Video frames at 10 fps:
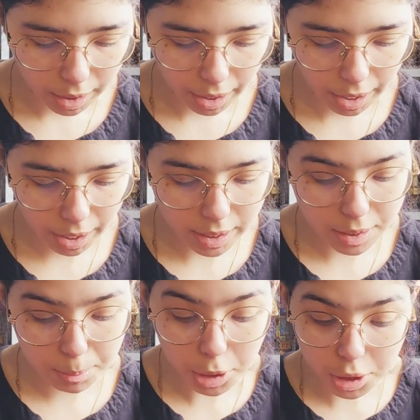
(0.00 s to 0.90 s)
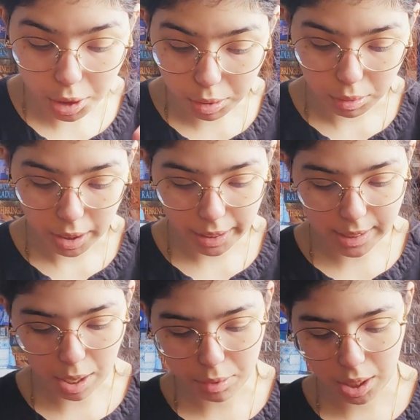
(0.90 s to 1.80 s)
And book 2 is
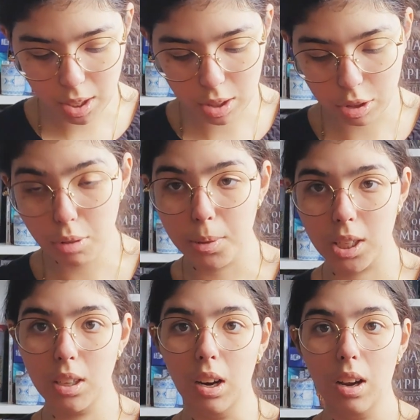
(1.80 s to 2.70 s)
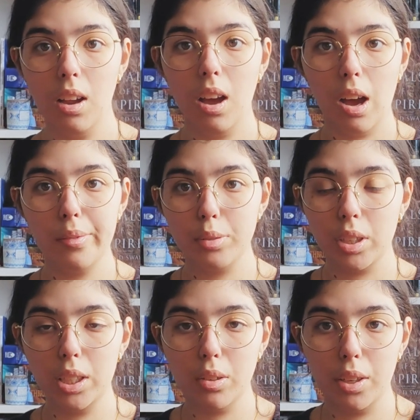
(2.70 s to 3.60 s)
out in October of
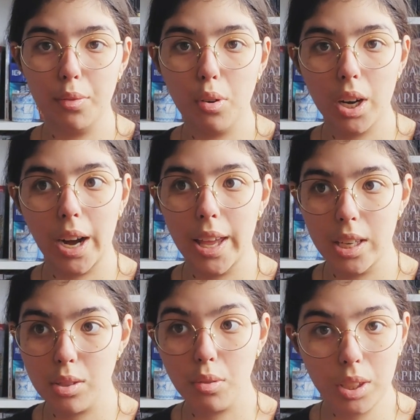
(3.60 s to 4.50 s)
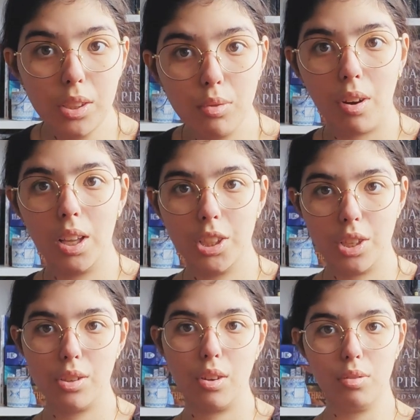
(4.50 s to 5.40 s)
2024, and it's only
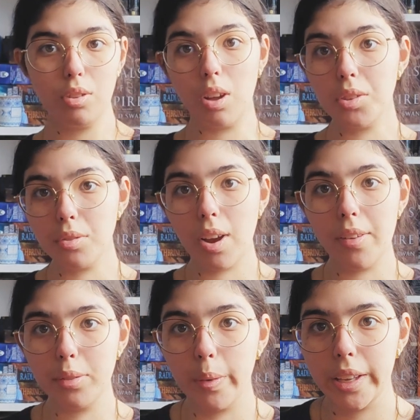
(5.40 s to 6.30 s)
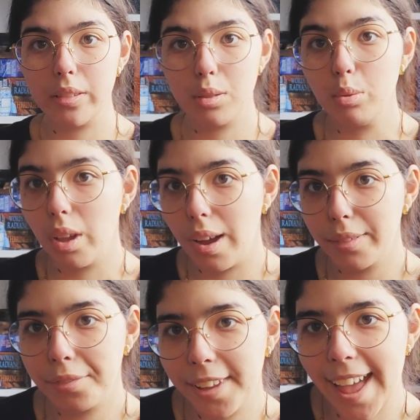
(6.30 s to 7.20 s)
duology, so you also don't have to wait too long
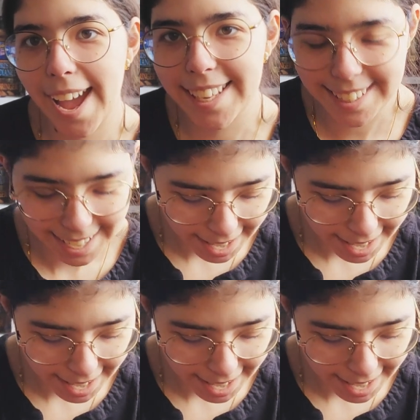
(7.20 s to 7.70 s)
for that.